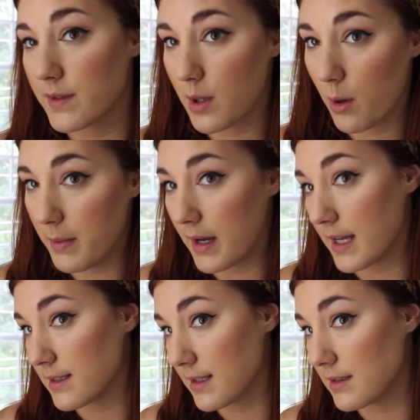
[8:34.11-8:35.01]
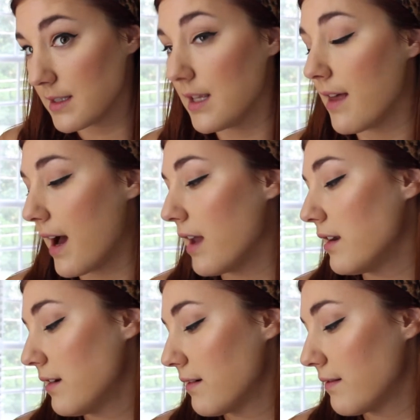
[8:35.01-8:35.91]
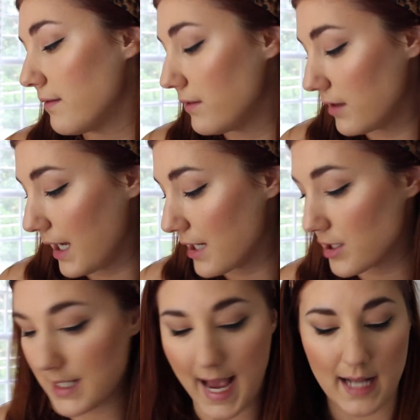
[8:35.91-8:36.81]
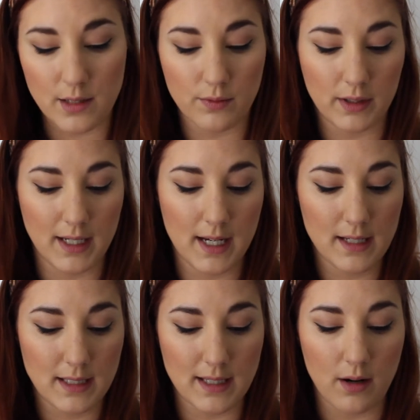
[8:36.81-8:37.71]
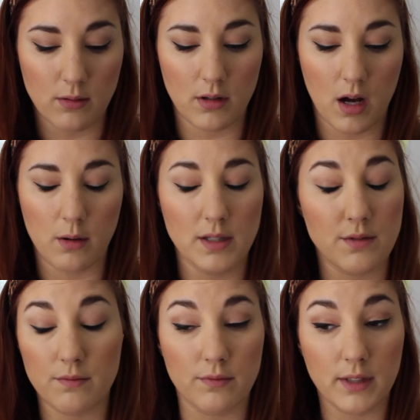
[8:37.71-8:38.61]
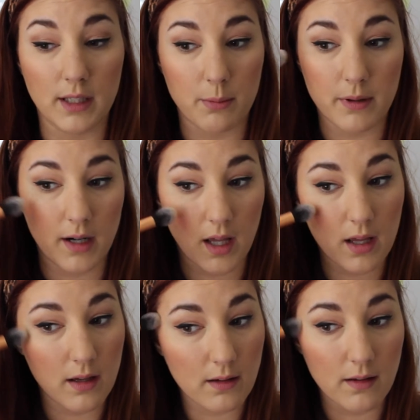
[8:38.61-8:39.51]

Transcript: So I hope you guys can see that. It just adds a really subtle glow. It's really pretty.